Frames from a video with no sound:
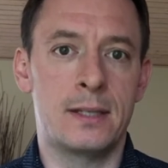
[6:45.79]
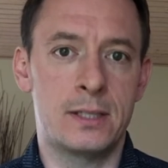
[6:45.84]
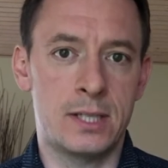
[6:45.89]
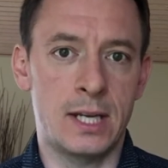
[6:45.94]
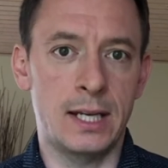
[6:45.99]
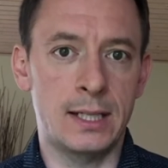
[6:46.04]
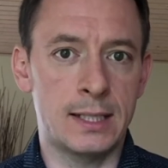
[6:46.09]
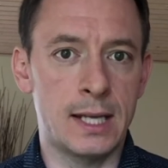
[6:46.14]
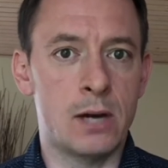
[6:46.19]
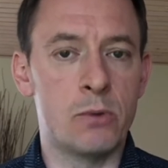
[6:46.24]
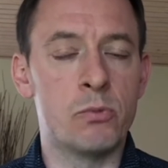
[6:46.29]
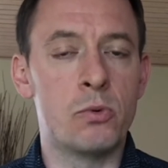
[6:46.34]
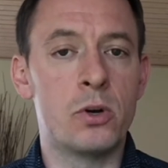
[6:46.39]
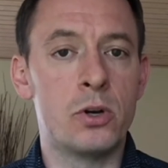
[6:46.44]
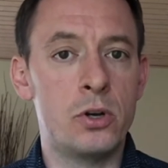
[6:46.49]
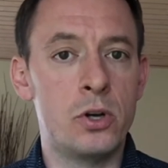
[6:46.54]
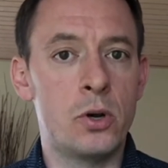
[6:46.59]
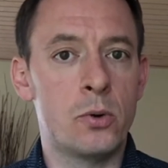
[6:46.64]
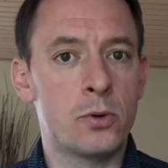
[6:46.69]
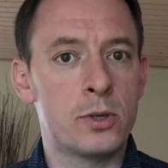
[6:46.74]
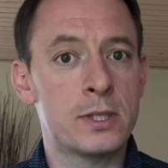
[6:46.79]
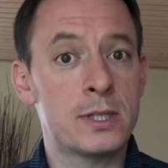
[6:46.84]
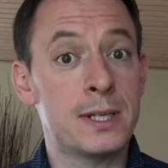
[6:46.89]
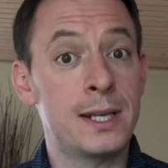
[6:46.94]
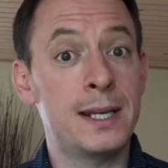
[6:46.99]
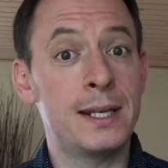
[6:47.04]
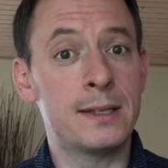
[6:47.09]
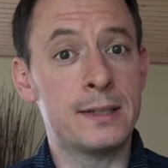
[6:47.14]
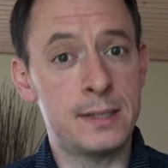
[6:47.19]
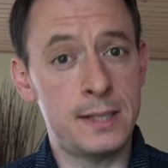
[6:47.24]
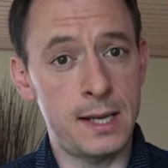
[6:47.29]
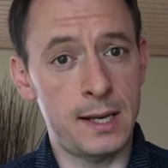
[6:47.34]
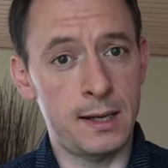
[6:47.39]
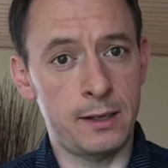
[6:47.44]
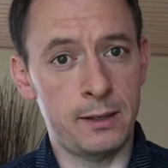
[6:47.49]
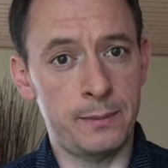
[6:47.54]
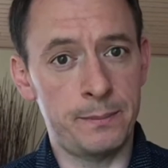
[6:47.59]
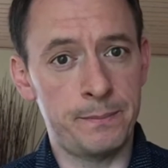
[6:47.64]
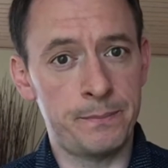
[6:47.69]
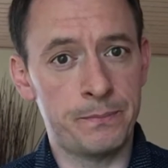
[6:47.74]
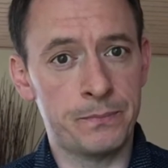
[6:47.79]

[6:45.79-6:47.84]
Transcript: takedown notice instead.